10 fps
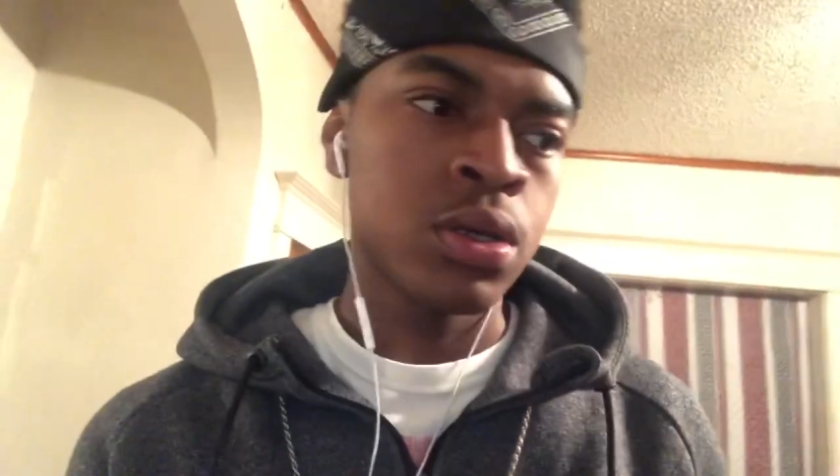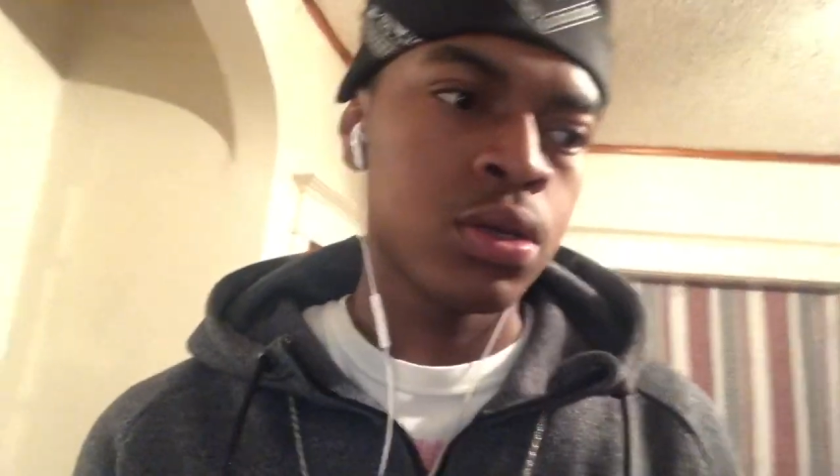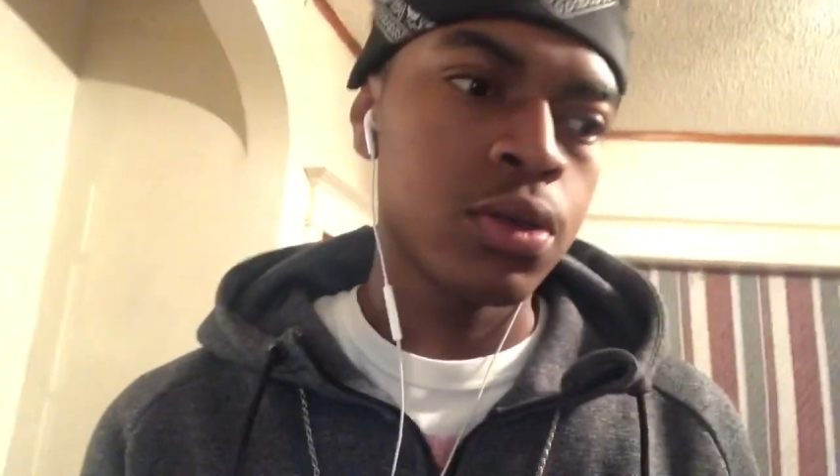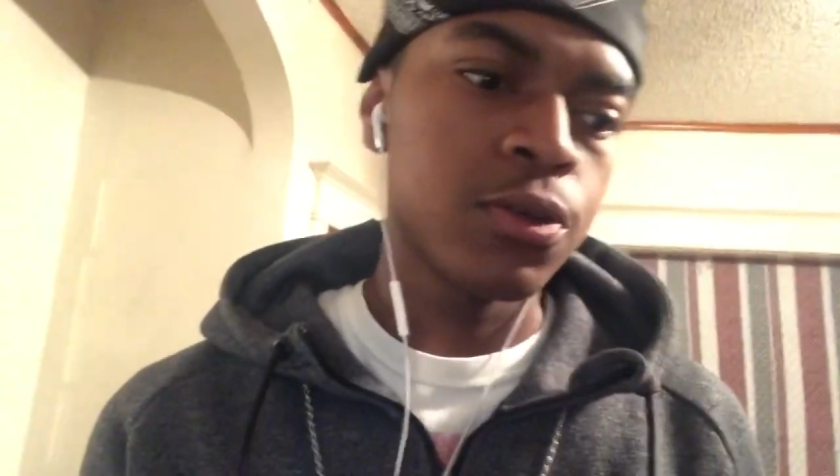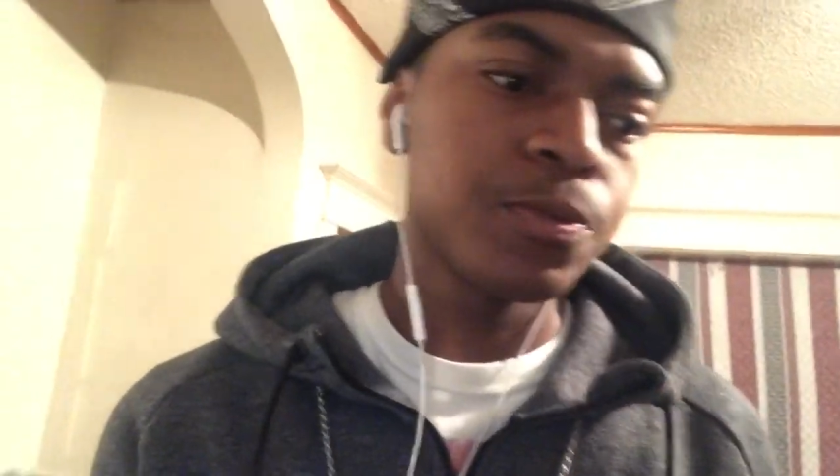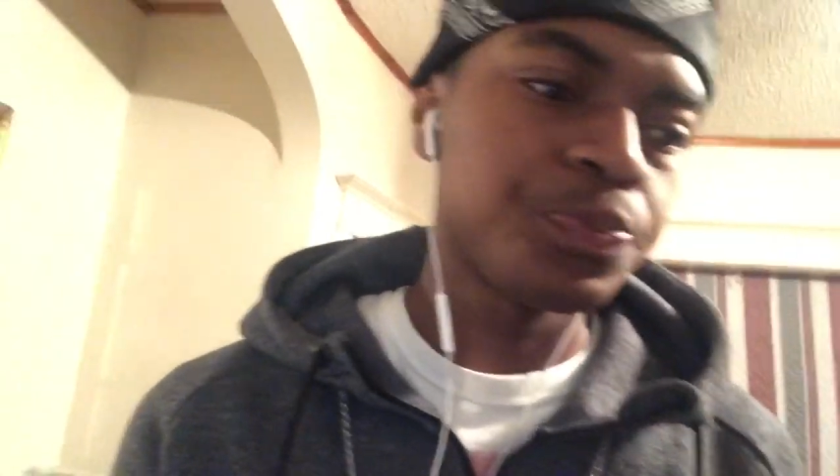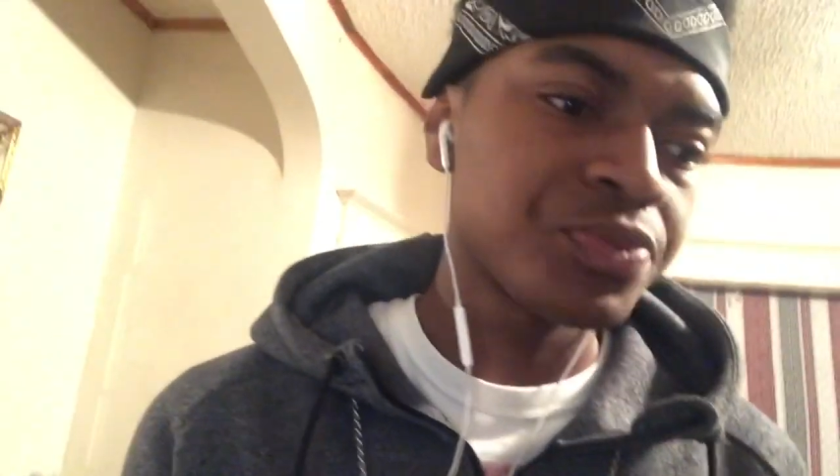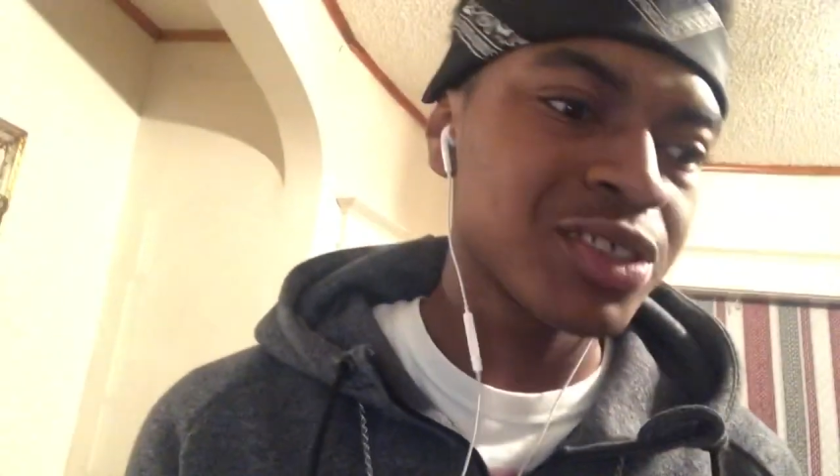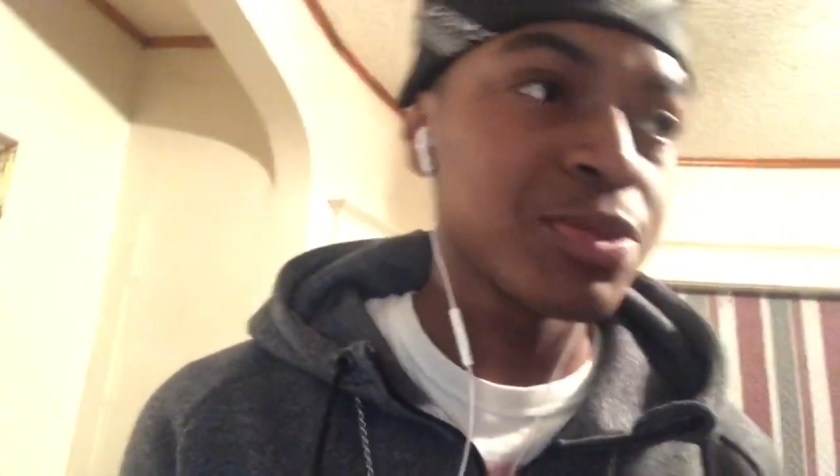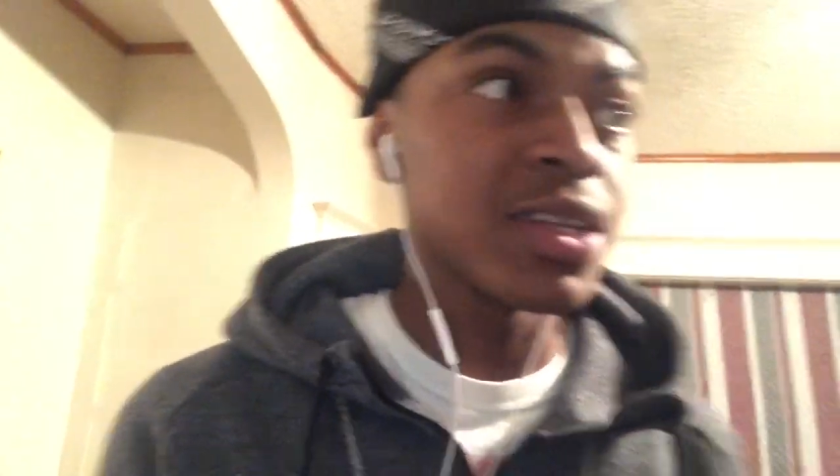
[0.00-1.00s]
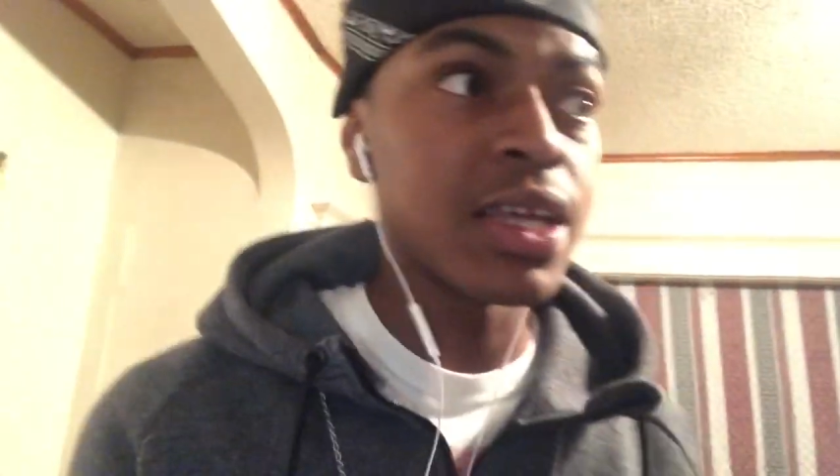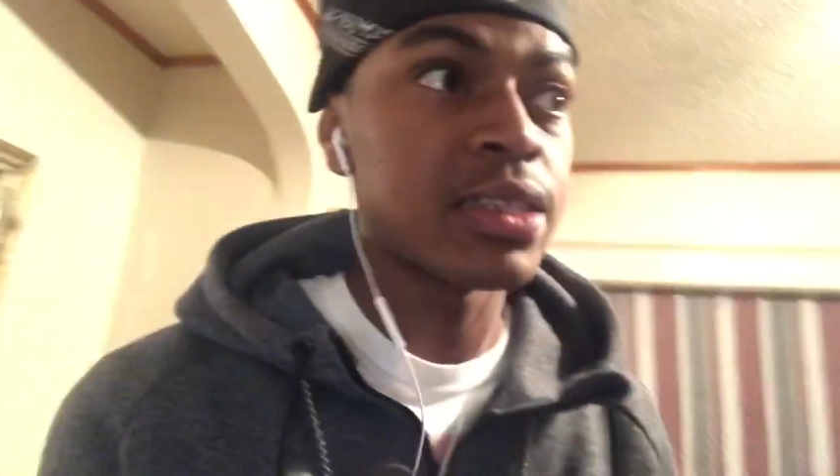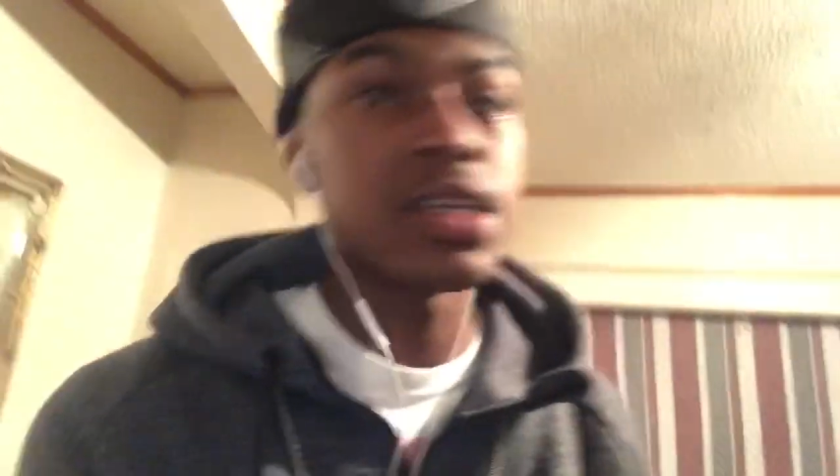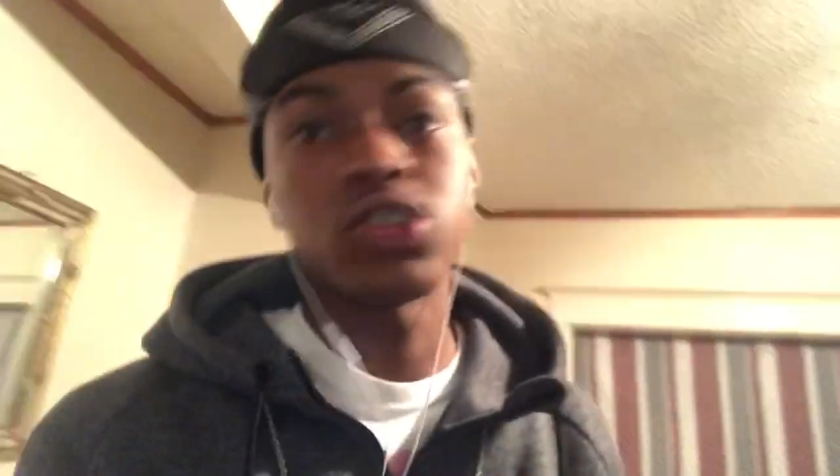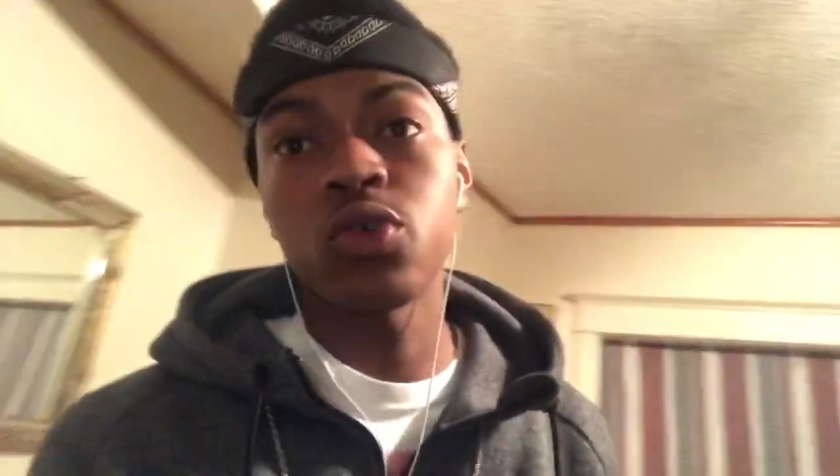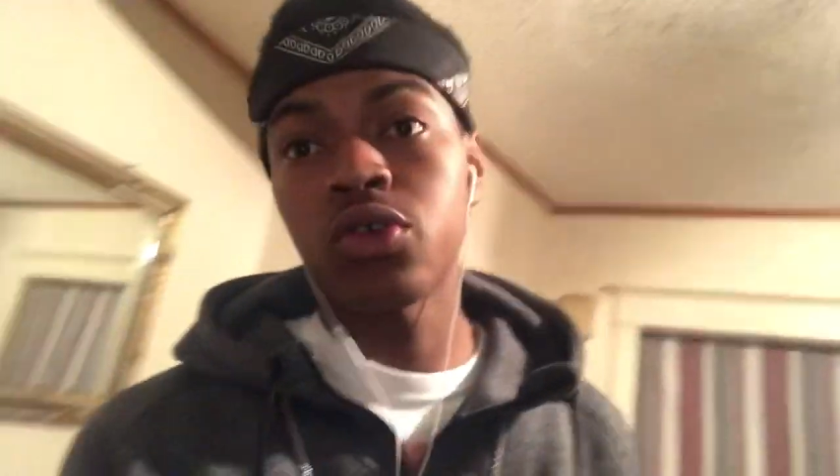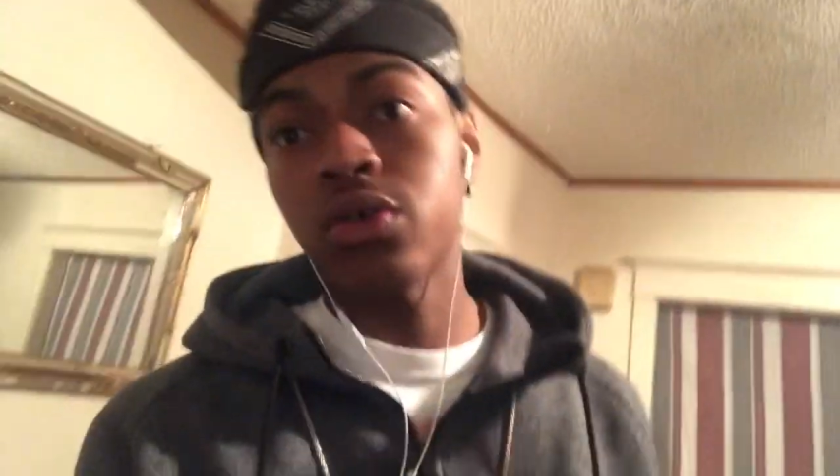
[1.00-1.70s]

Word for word: Um, it's been a lot of things going